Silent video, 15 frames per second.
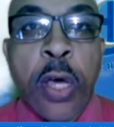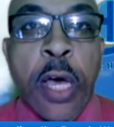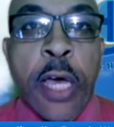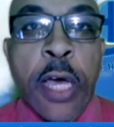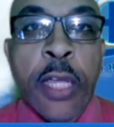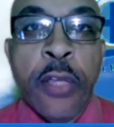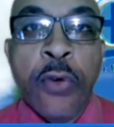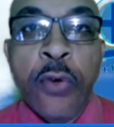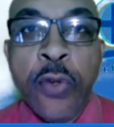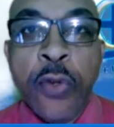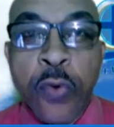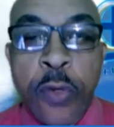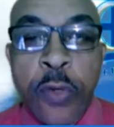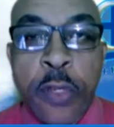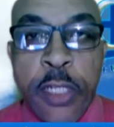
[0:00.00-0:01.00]
and you
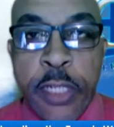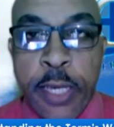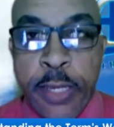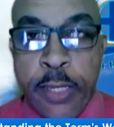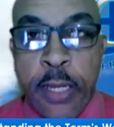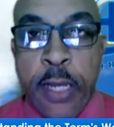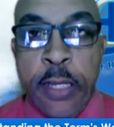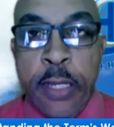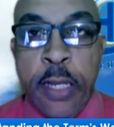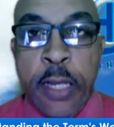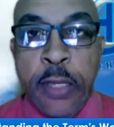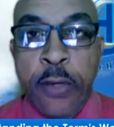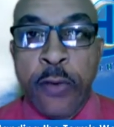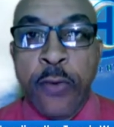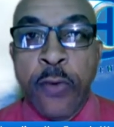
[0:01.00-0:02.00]
do the check and
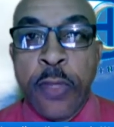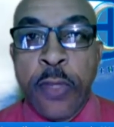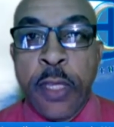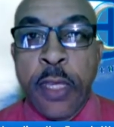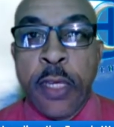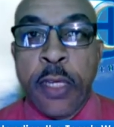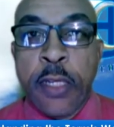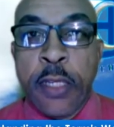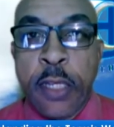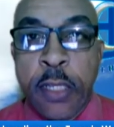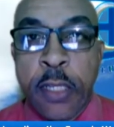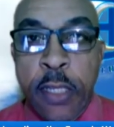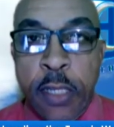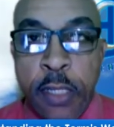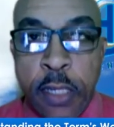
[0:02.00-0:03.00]
you do
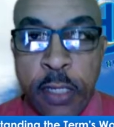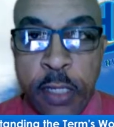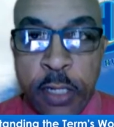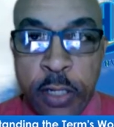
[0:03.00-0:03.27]
the